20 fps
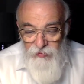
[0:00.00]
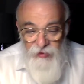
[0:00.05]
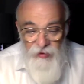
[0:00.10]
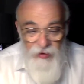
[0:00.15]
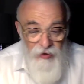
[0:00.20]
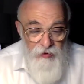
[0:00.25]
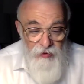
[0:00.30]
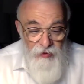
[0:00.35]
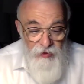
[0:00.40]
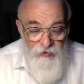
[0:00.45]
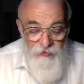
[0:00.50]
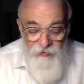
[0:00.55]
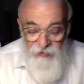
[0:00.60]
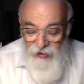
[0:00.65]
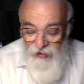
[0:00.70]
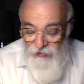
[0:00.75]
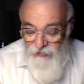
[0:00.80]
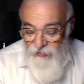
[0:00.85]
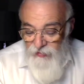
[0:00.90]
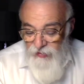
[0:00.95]
Okay, if you
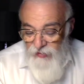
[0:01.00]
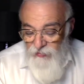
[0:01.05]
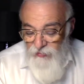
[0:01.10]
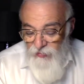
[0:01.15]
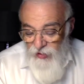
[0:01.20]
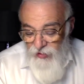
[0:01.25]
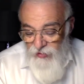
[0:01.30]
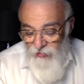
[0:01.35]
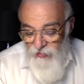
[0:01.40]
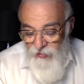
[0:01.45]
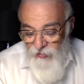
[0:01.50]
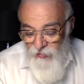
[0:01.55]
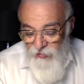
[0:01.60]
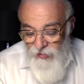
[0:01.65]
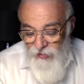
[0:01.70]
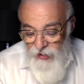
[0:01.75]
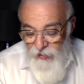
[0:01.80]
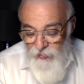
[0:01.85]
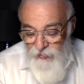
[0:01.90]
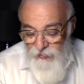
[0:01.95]
have a, a mark, you could
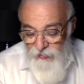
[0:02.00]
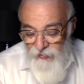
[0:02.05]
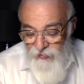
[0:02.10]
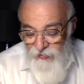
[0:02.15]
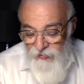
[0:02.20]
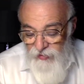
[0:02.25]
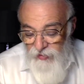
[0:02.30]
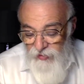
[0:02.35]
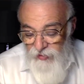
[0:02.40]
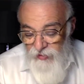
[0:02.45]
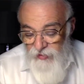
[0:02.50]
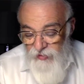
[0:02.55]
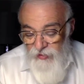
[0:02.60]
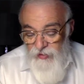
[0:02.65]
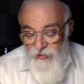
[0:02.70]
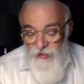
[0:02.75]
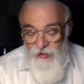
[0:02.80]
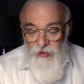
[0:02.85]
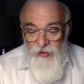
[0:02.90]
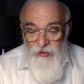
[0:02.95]
look it up and
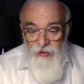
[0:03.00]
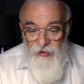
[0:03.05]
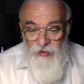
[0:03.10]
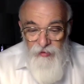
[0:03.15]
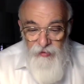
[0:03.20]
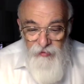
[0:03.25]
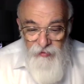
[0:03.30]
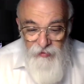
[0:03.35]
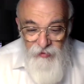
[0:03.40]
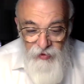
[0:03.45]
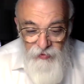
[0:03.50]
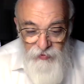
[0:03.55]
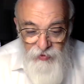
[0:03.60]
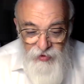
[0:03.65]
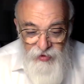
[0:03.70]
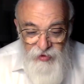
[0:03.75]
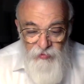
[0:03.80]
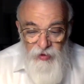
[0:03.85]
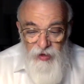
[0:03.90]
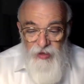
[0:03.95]
offer
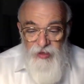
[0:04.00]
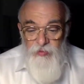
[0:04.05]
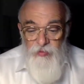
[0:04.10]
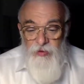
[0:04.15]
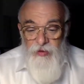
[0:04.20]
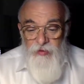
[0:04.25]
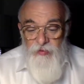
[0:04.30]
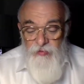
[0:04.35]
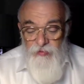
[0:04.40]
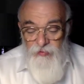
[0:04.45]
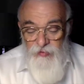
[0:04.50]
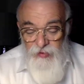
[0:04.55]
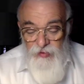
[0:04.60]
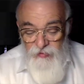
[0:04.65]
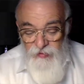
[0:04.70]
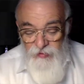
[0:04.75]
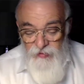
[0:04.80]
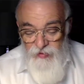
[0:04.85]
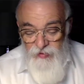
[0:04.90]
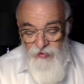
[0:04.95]
some hesber. But
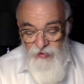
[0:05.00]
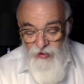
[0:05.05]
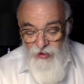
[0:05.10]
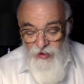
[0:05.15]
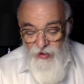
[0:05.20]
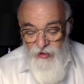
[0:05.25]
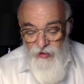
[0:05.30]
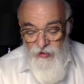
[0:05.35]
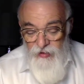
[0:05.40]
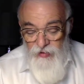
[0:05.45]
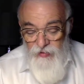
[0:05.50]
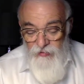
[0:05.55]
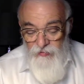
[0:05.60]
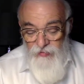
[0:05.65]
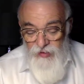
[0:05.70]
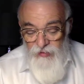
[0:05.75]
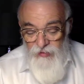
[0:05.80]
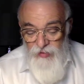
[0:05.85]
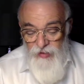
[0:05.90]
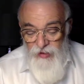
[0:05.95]
I don't see anything yet.
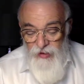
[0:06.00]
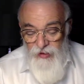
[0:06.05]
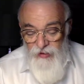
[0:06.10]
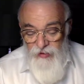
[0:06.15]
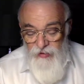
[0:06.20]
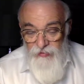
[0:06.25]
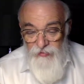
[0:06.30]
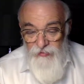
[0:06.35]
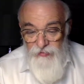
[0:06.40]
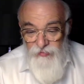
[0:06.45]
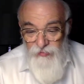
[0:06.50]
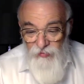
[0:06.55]
Maybe later.